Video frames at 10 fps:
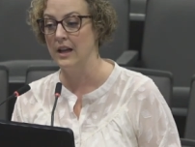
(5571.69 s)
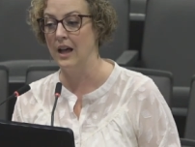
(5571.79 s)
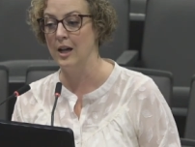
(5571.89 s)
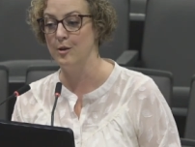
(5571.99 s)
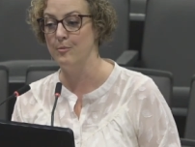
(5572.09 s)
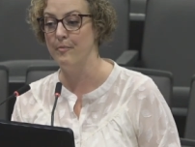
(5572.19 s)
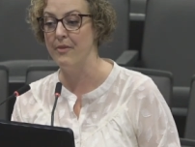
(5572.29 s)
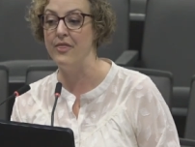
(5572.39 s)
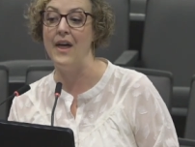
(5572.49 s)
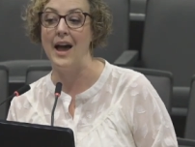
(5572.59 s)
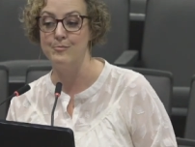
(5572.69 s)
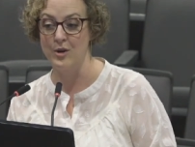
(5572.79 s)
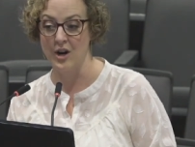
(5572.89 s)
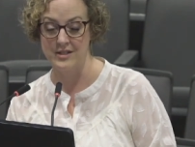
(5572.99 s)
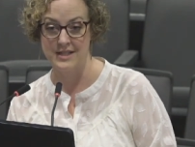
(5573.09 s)
that
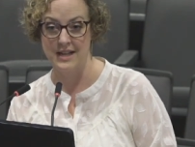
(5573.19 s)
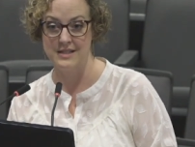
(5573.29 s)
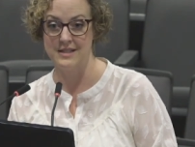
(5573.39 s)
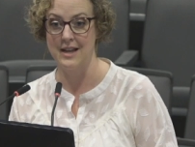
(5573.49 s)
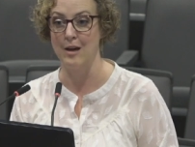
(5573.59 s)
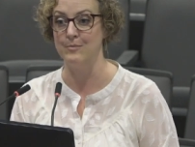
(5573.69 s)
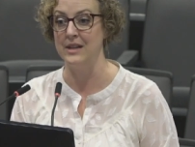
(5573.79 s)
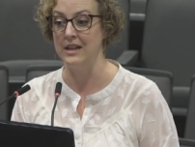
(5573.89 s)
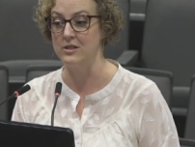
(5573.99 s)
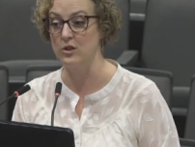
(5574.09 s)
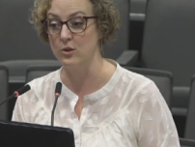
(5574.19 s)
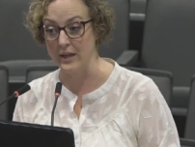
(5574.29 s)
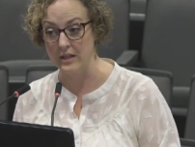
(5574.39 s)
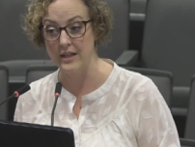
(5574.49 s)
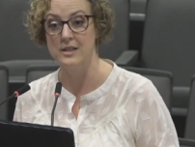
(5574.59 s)
process is happening as
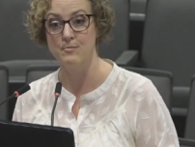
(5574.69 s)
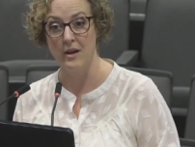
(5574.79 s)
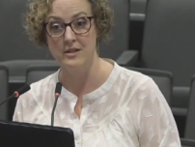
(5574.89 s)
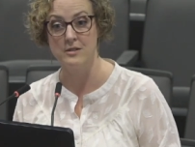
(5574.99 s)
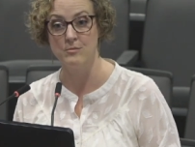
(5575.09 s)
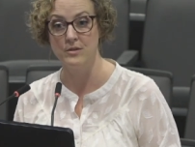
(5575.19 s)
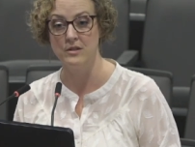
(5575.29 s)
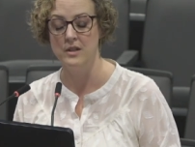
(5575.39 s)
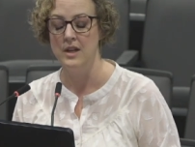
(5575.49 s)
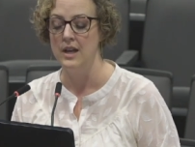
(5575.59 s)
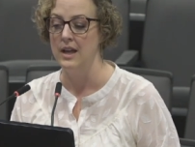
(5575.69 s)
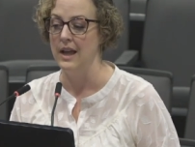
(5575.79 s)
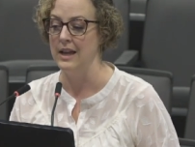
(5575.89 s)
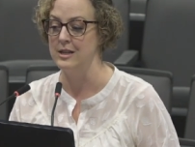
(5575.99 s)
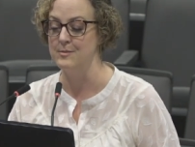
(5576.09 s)
quickly as possible
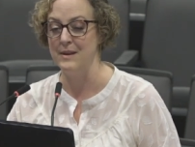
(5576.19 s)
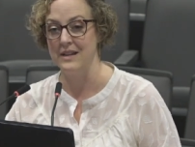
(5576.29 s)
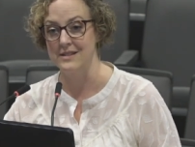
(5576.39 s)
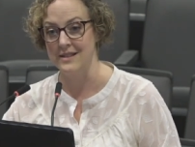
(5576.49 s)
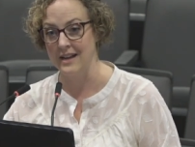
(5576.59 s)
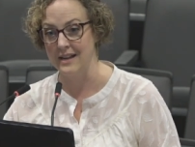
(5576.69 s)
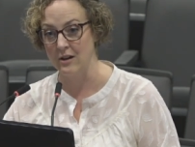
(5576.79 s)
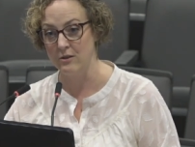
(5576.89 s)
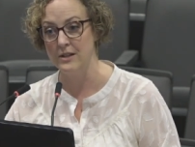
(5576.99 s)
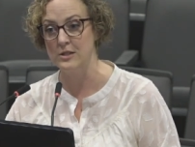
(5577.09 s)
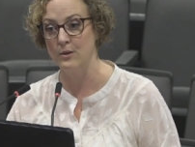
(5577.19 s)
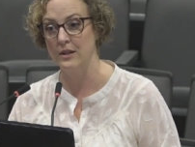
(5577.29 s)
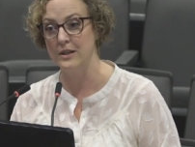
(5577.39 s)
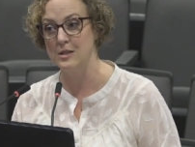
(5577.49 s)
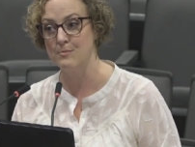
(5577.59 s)
and it's being assigned out as
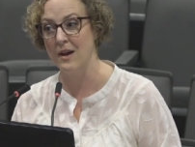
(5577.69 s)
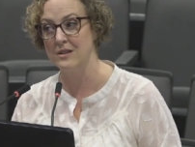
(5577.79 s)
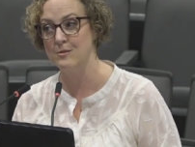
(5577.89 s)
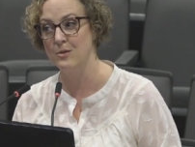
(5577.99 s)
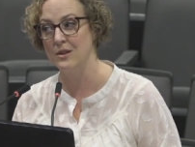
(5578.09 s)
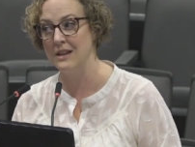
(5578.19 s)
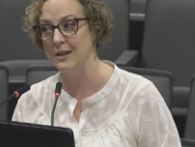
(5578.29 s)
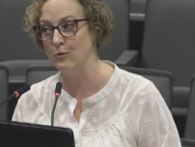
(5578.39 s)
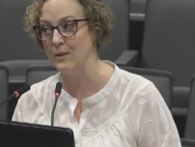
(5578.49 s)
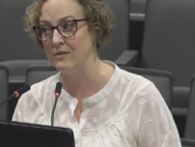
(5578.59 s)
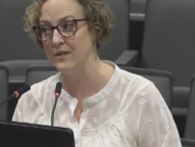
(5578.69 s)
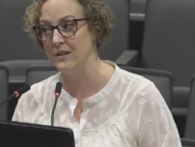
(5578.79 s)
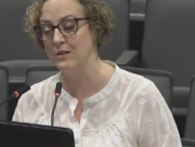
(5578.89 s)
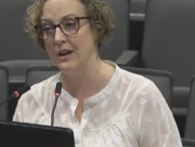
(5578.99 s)
quickly as possible. And then we've